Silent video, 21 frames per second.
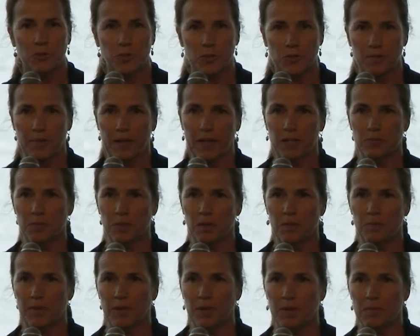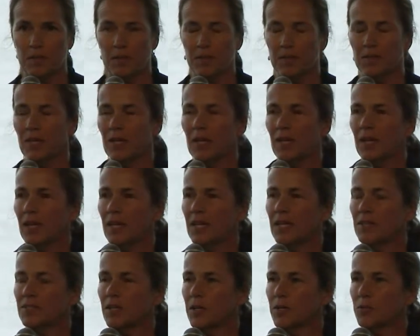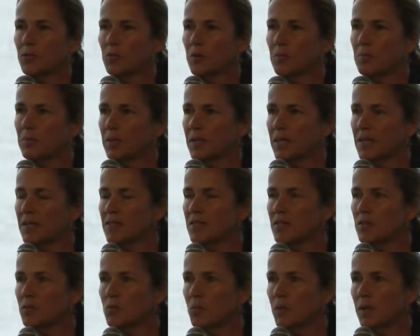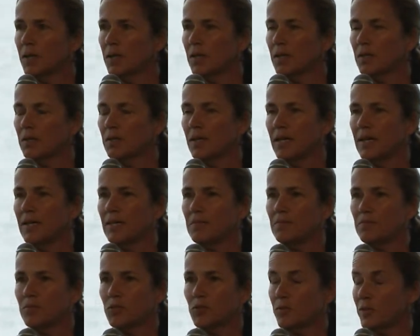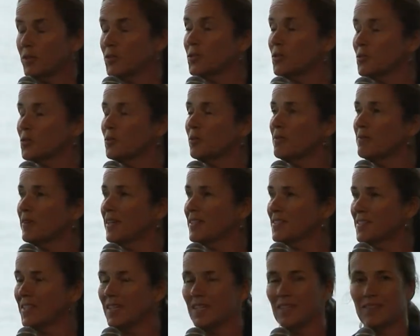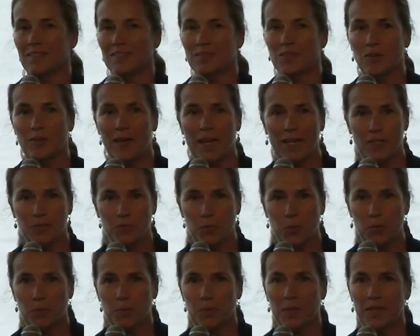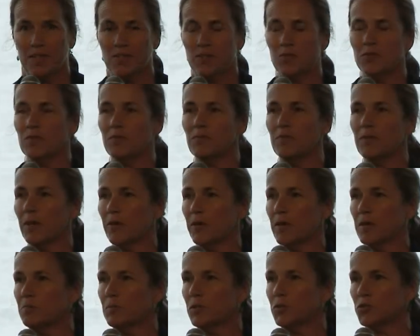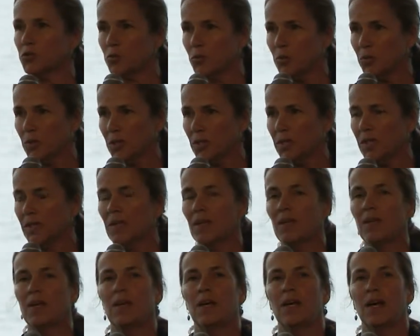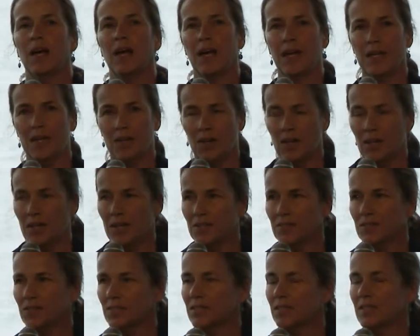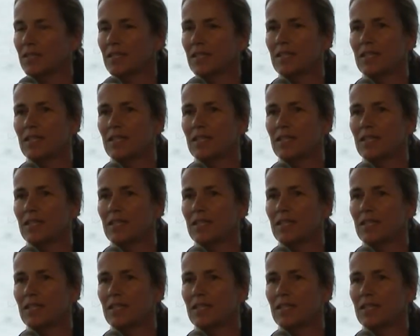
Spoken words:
forest management environment. It's also a place where sort of institutional investing sort of had its birthplace. So it's a very mature, high-cost